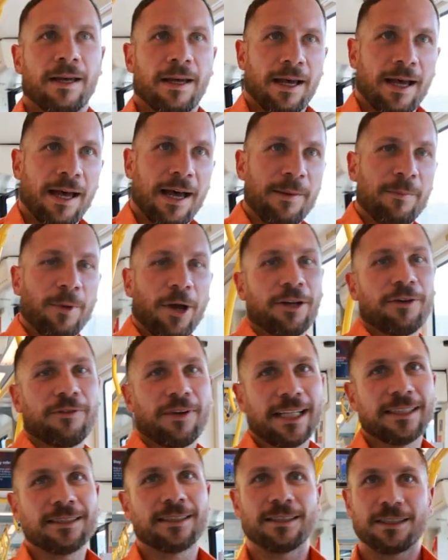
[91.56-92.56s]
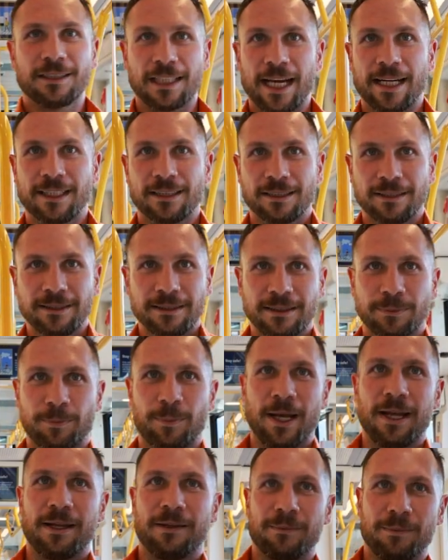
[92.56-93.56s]
Motivation changes,
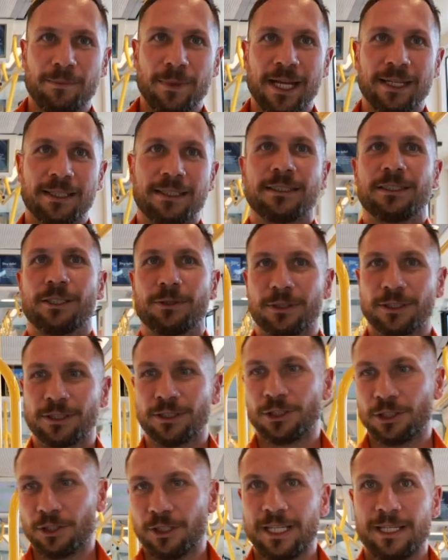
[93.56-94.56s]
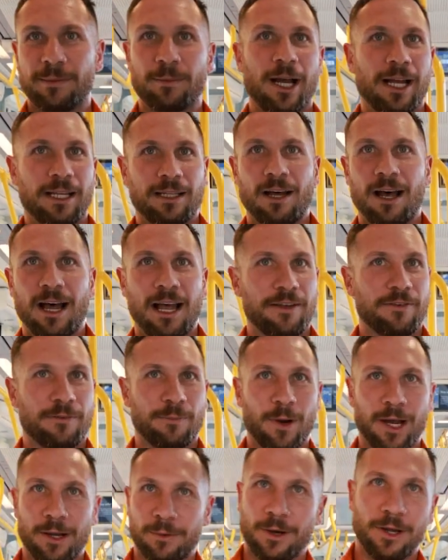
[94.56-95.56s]
but mainly to enjoy my life,
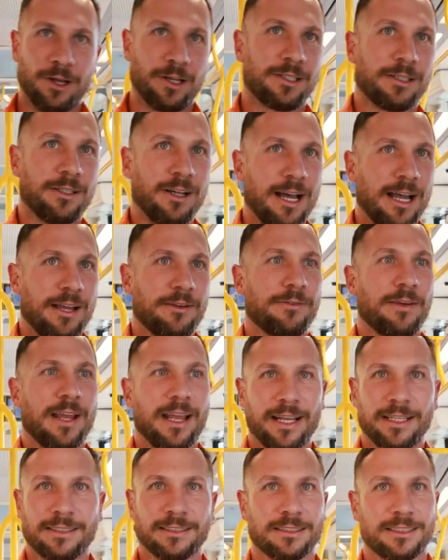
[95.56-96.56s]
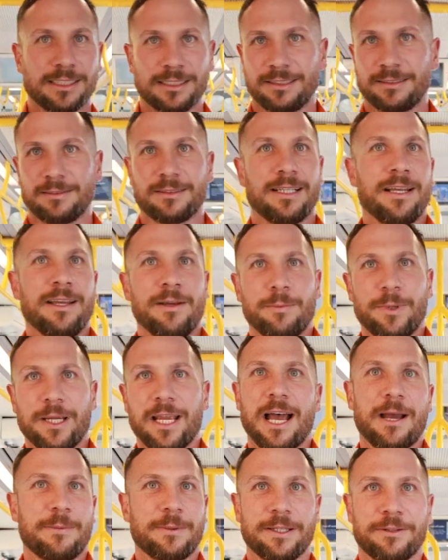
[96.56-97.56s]
my work life, and just be
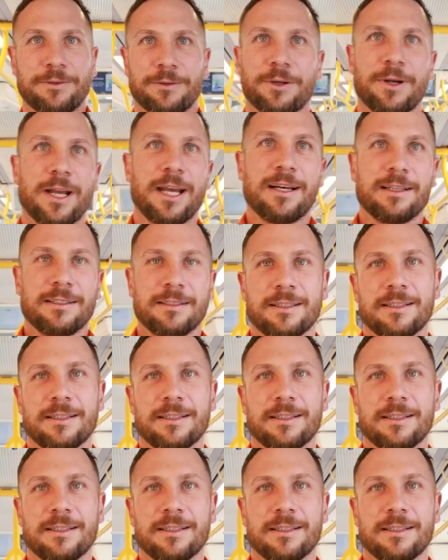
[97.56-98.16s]
happy throughout.